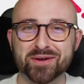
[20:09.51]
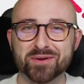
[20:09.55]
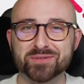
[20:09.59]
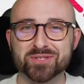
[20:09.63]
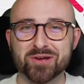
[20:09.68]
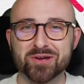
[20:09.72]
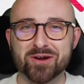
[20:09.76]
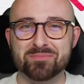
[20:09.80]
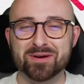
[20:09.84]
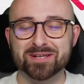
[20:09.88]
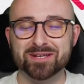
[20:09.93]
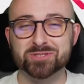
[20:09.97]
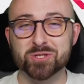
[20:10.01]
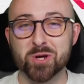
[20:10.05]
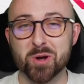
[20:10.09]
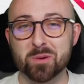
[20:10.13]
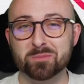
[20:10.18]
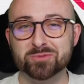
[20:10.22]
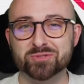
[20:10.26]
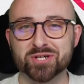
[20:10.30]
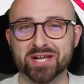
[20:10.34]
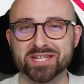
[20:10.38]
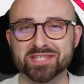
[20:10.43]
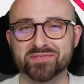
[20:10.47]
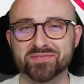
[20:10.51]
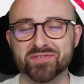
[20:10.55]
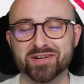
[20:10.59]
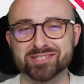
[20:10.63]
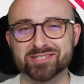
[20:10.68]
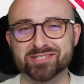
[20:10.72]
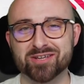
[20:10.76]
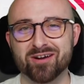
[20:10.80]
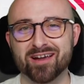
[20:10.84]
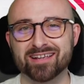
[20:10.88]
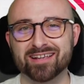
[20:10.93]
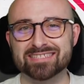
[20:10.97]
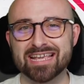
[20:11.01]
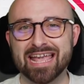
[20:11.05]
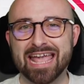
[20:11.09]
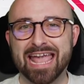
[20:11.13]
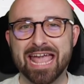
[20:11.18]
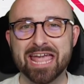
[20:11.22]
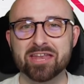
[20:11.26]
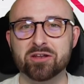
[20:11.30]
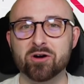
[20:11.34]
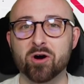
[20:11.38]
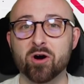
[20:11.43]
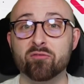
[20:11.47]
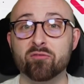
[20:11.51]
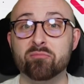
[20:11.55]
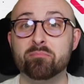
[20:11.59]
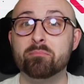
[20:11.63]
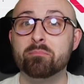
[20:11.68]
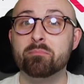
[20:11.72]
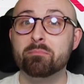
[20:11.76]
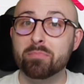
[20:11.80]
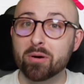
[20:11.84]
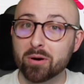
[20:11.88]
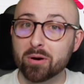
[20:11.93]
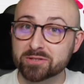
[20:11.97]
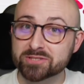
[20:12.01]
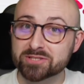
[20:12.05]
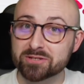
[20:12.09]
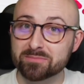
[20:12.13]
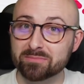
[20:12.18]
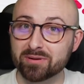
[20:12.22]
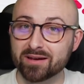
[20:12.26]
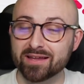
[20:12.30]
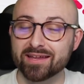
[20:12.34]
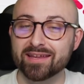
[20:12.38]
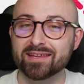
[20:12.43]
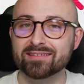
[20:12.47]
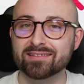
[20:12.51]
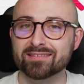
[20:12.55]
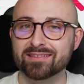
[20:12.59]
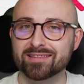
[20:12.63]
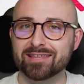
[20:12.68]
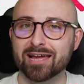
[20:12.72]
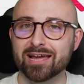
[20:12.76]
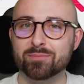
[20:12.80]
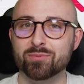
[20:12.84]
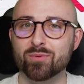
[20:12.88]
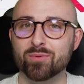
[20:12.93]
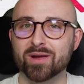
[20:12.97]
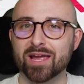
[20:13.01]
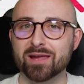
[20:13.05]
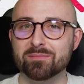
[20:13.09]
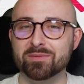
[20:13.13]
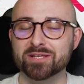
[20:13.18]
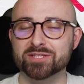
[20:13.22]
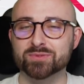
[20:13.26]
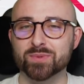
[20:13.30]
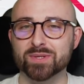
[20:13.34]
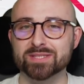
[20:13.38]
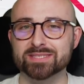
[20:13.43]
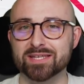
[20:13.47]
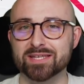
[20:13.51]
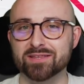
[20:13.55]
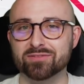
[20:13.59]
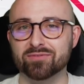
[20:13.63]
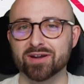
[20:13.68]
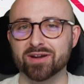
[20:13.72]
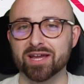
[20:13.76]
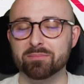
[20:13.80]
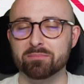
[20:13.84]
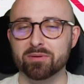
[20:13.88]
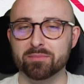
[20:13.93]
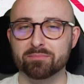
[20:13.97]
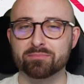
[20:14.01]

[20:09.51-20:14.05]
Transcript: Those are my top transfer targets ahead of possibly double game week 23.